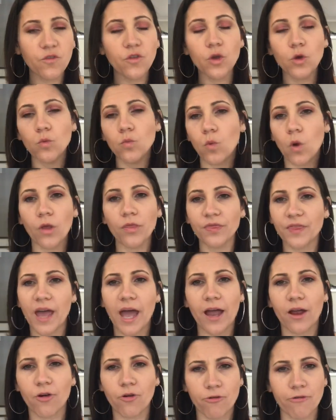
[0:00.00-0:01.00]
you want
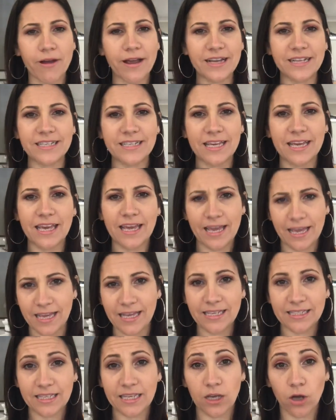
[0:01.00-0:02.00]
that crazy
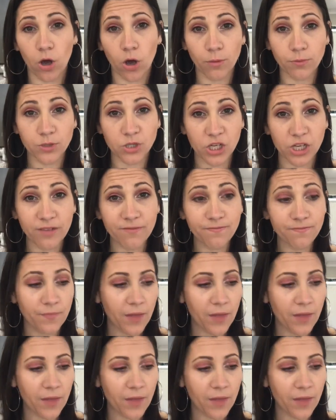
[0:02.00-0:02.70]
easy option